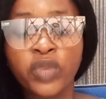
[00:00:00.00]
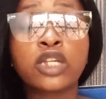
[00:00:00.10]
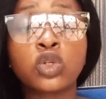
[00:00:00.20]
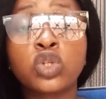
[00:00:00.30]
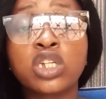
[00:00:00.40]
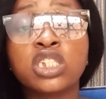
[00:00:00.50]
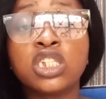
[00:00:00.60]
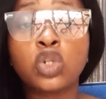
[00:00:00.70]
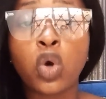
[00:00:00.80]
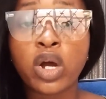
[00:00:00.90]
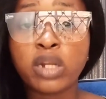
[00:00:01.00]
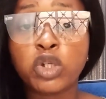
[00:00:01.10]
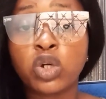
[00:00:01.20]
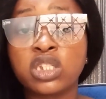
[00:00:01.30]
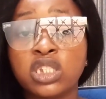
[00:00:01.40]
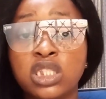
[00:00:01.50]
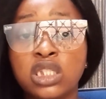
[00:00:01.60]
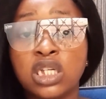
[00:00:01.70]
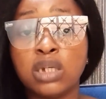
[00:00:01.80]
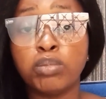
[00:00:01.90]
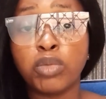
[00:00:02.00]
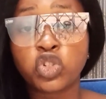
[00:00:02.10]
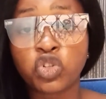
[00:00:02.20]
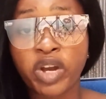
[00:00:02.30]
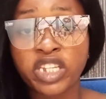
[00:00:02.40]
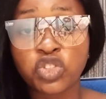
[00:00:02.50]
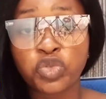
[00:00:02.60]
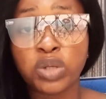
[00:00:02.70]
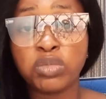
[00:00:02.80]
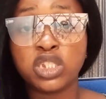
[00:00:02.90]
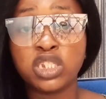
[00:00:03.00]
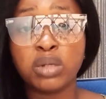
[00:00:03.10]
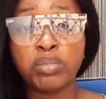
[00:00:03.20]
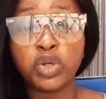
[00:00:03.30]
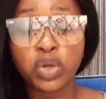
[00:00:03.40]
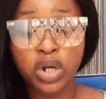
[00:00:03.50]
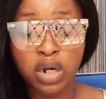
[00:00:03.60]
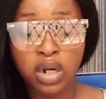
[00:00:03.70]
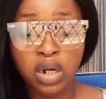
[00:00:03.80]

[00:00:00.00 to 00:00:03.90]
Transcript: Caretone doesn't need oil because it's a moisturizing cream. It is a milk.